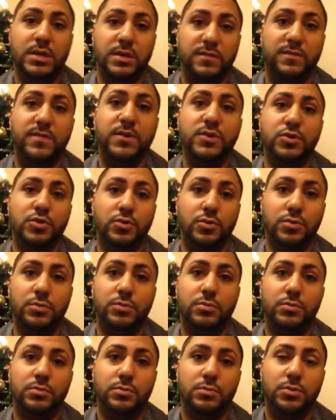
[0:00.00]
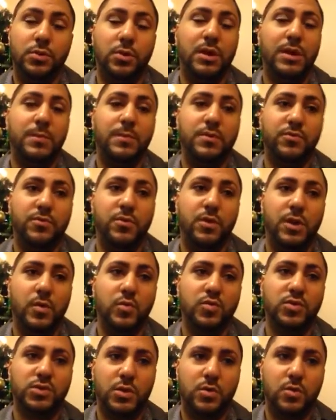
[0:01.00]
individual. Don't get me wrong, I
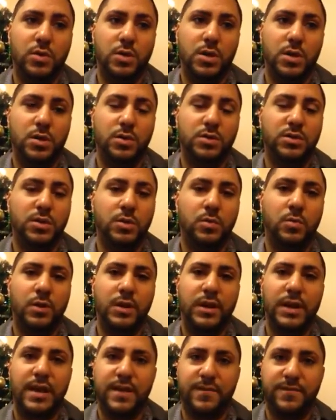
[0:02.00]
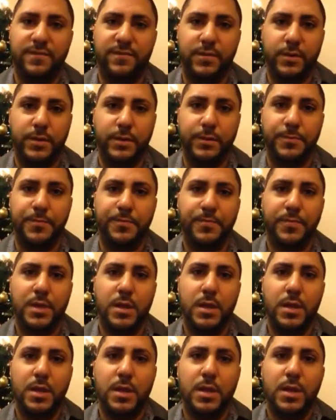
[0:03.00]
was still young, still wanted to have fun.
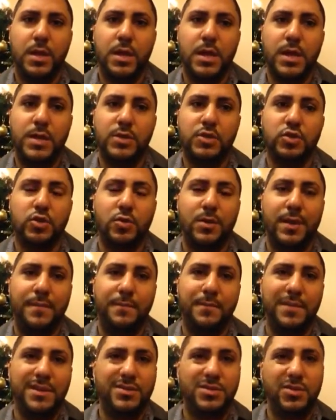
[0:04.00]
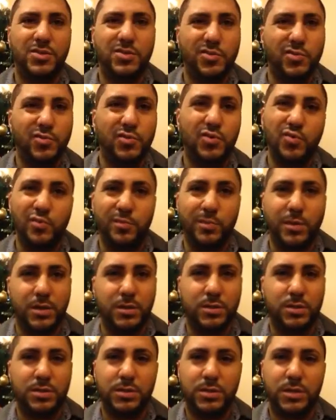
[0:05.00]
And so I mixed it too
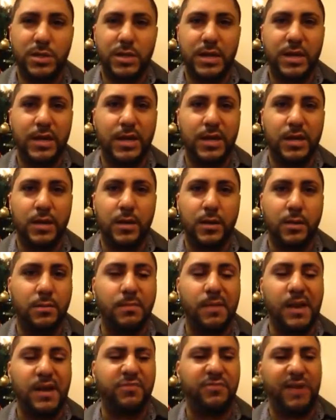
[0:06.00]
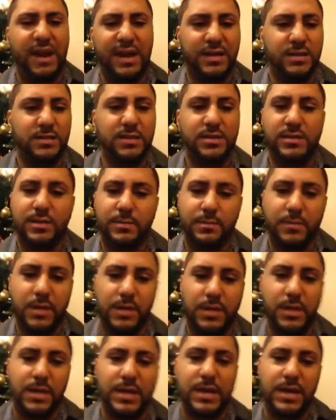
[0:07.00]
much. And I ran into some
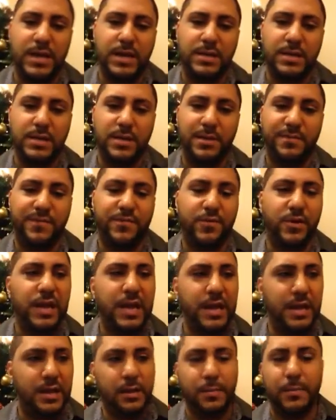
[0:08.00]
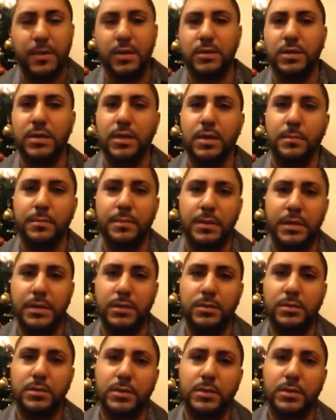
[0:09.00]
money and I ended up forgetting about the company.